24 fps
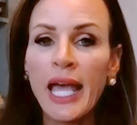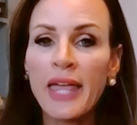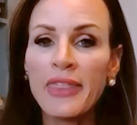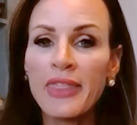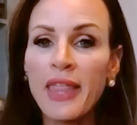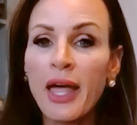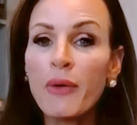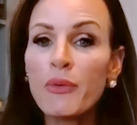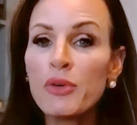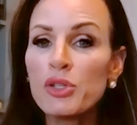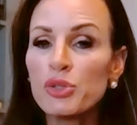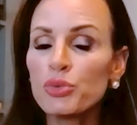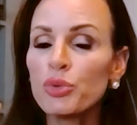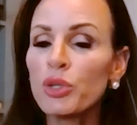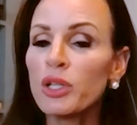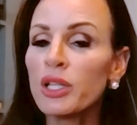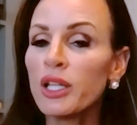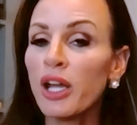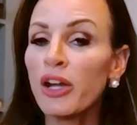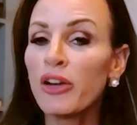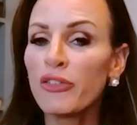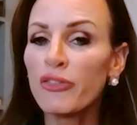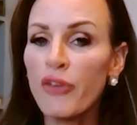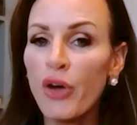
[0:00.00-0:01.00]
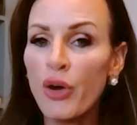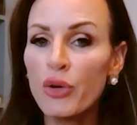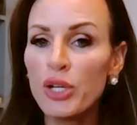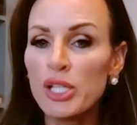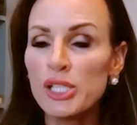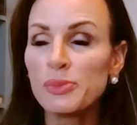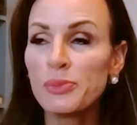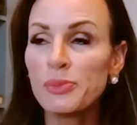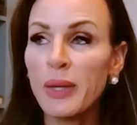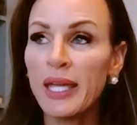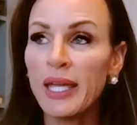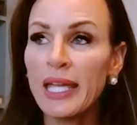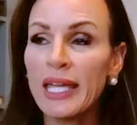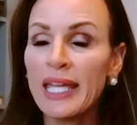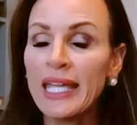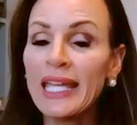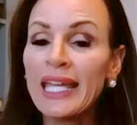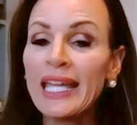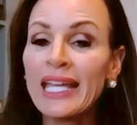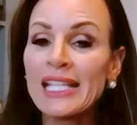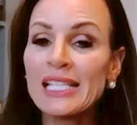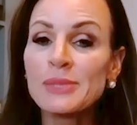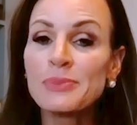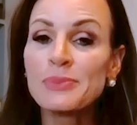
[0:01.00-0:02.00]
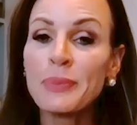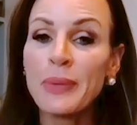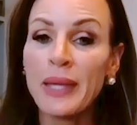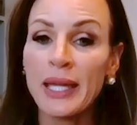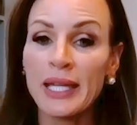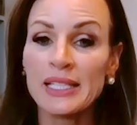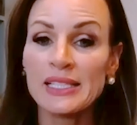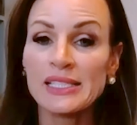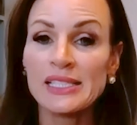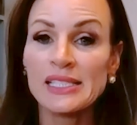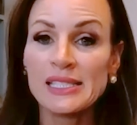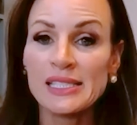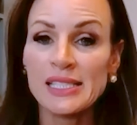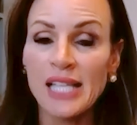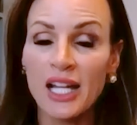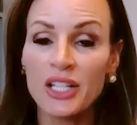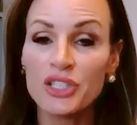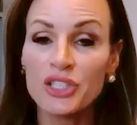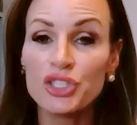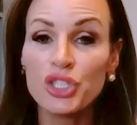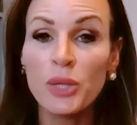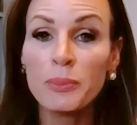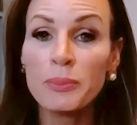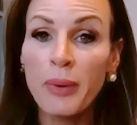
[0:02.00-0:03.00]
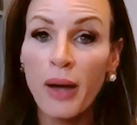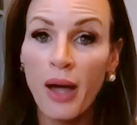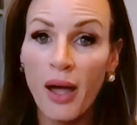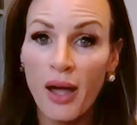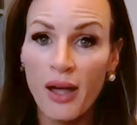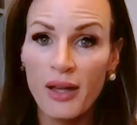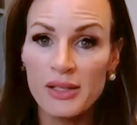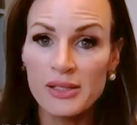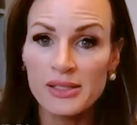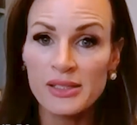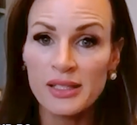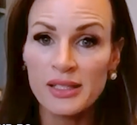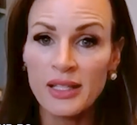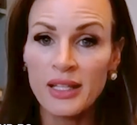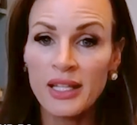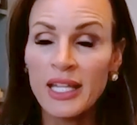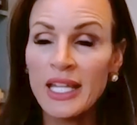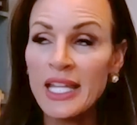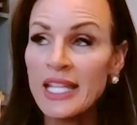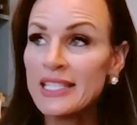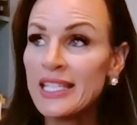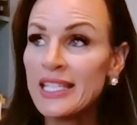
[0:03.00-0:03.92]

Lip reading: And that was really our focus, but it has been such a buzz,